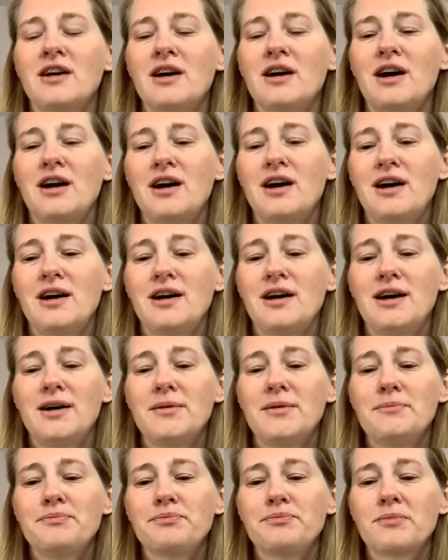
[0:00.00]

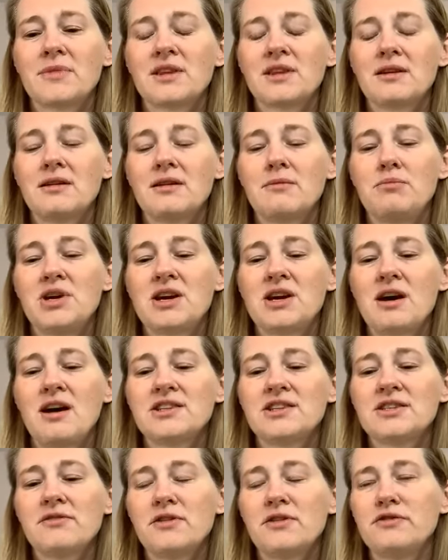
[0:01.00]
1.5. Because
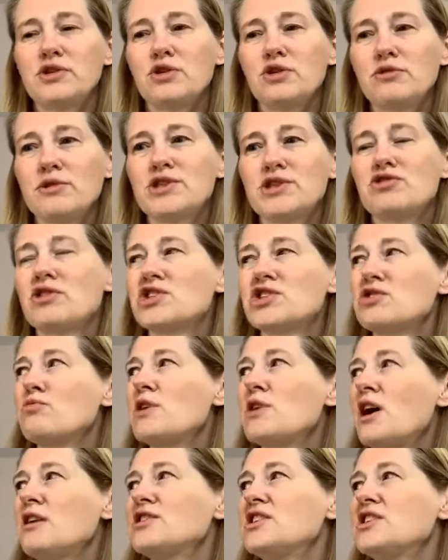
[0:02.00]
of the fluid restriction, we
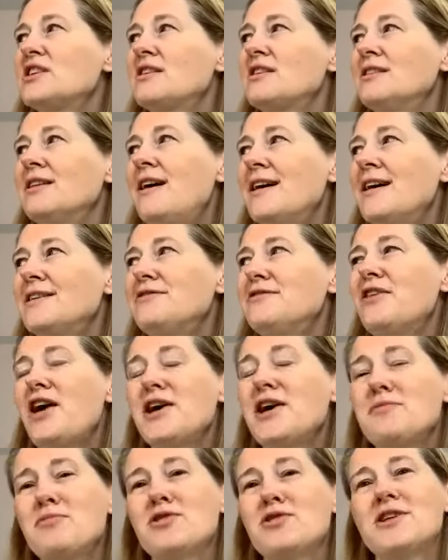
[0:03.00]
are seeing a lot of
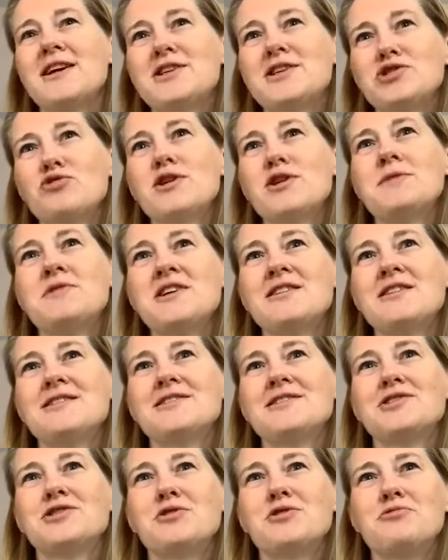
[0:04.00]
hypernatremia.
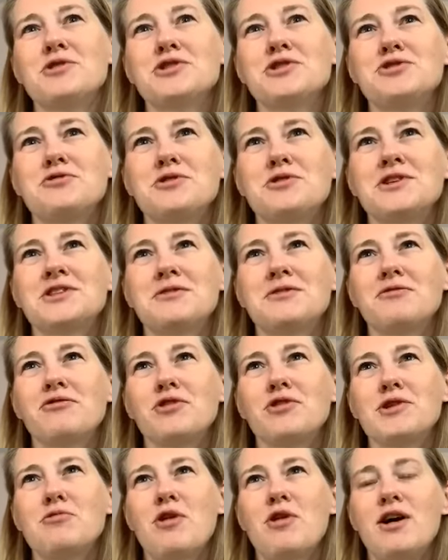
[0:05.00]
So we're doing some
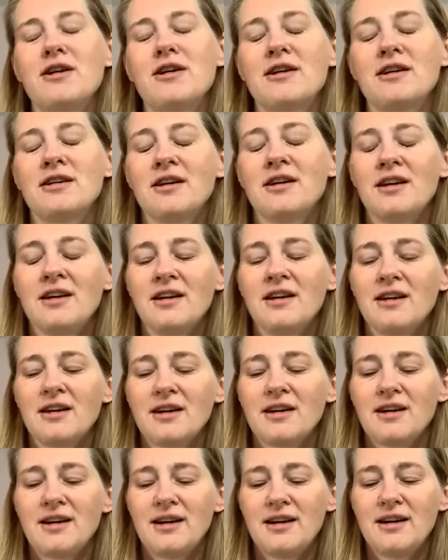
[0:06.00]
free water,
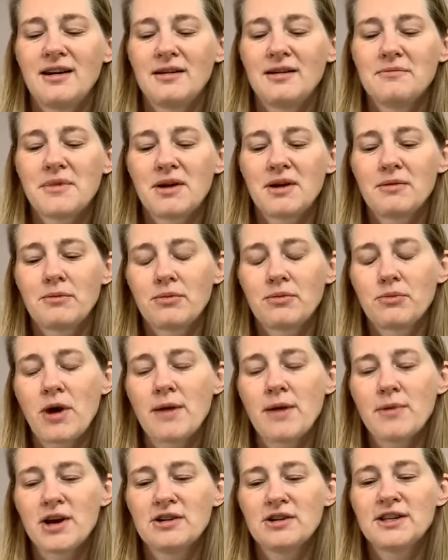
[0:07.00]

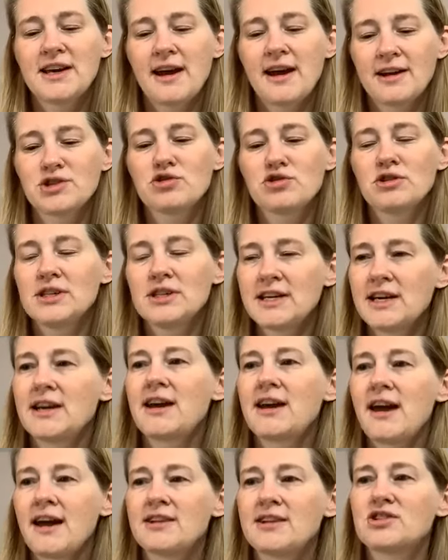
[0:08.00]
primarily enterally,
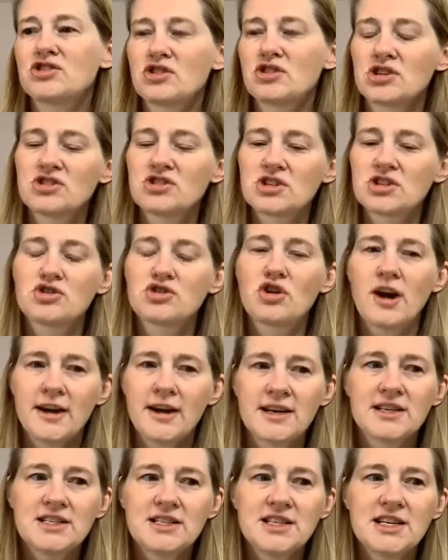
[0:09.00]
again, just to try
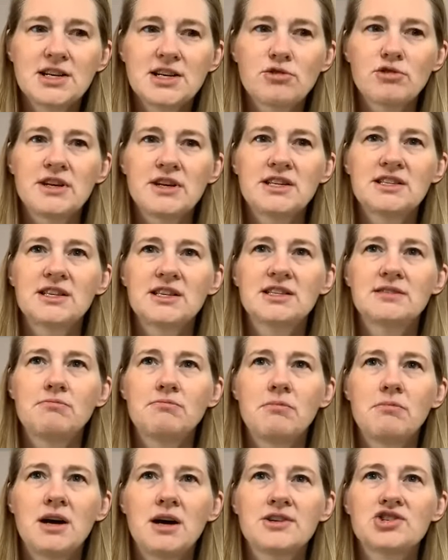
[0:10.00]
and decrease as
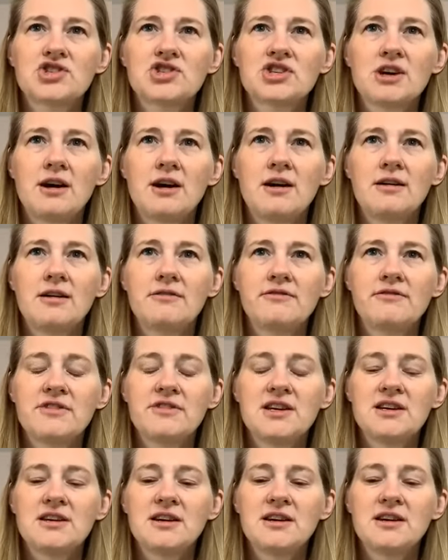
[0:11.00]
much of
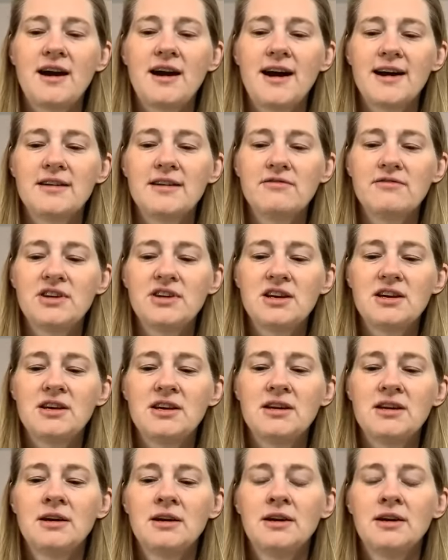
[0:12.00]
the IV